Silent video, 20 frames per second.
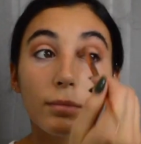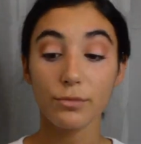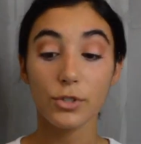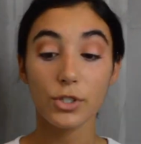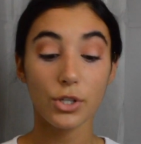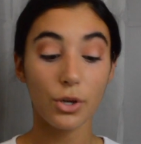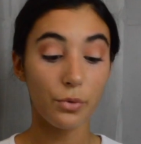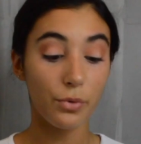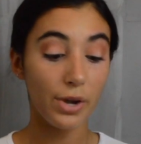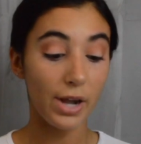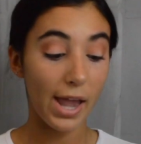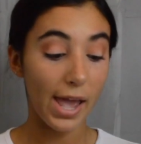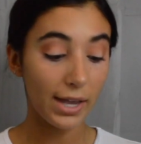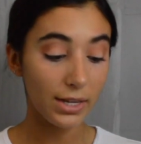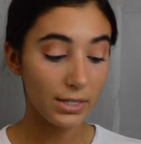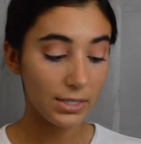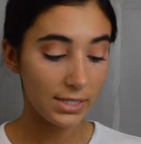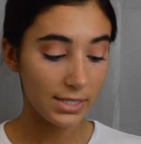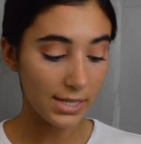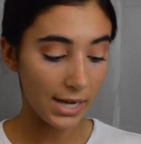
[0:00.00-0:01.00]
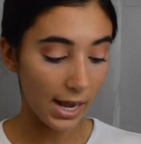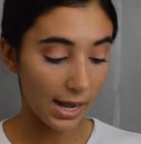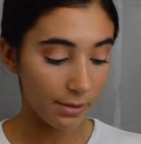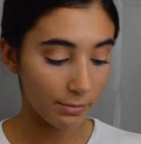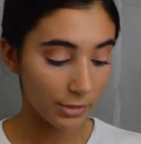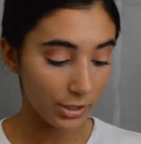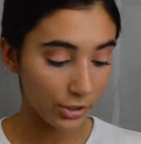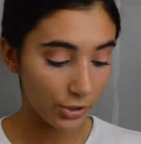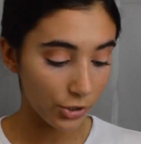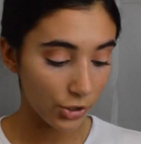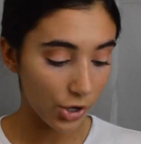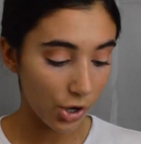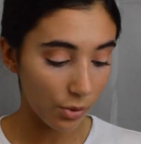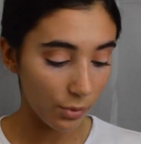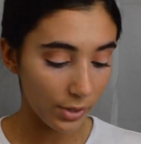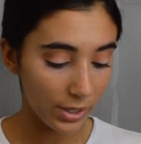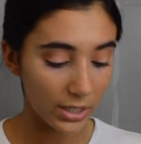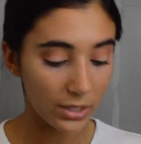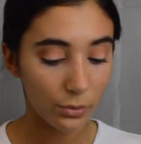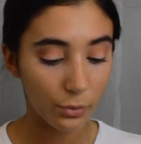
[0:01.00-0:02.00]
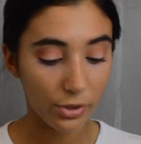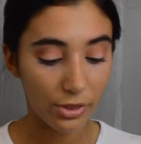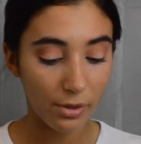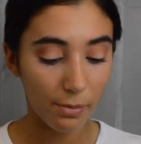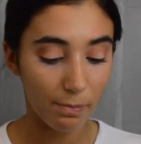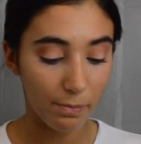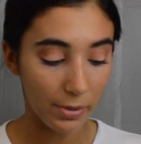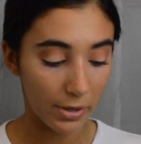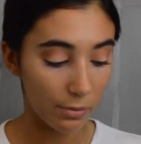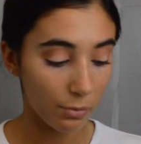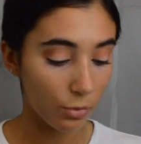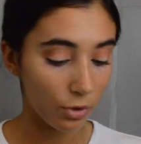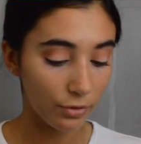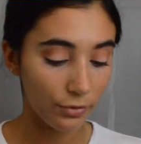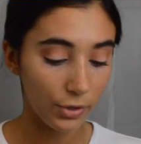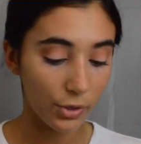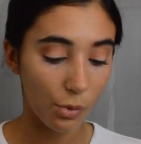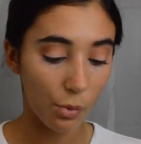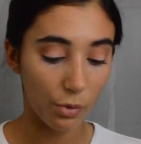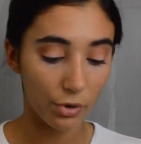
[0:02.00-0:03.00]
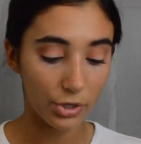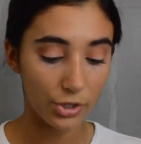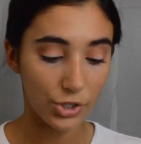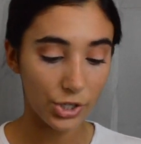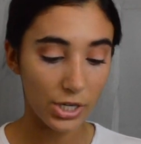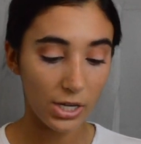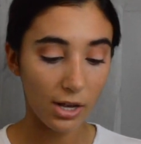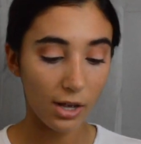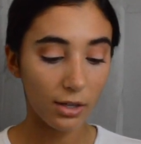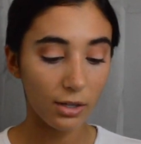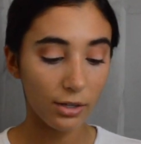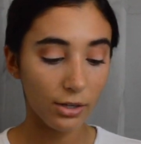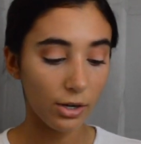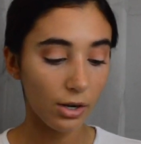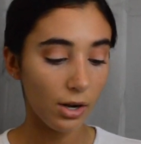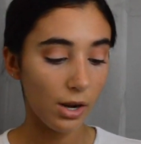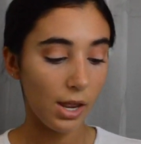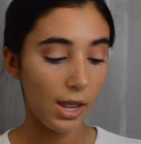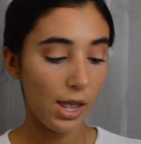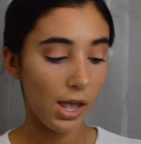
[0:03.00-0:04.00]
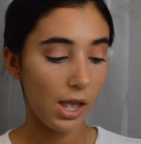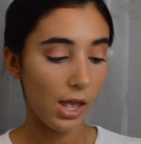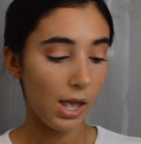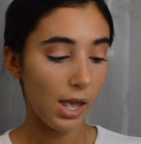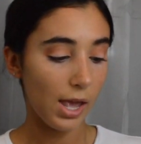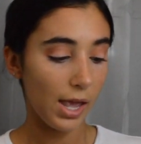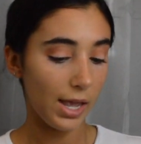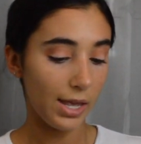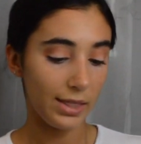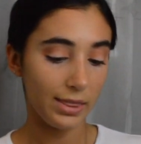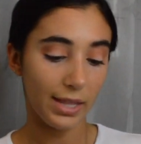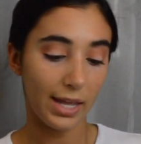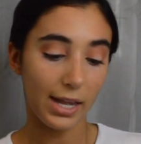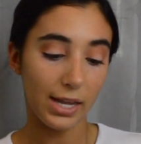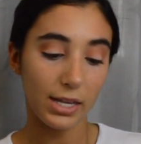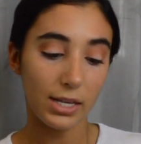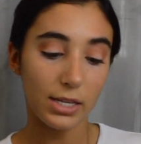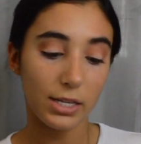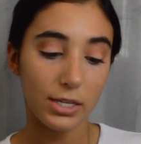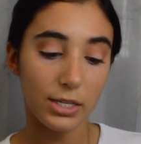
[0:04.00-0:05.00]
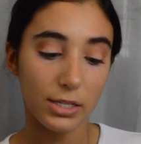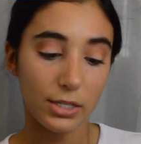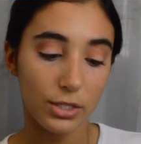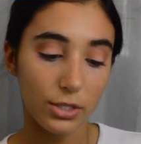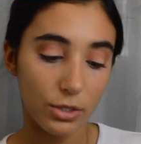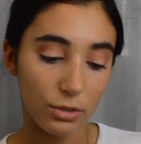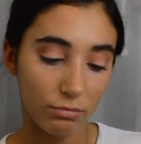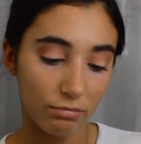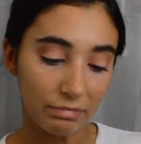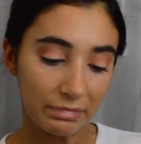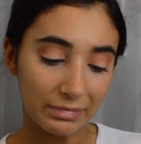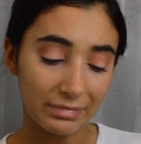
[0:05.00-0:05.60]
So next, I'm gonna go in with a bit more of an orangey color, and that is,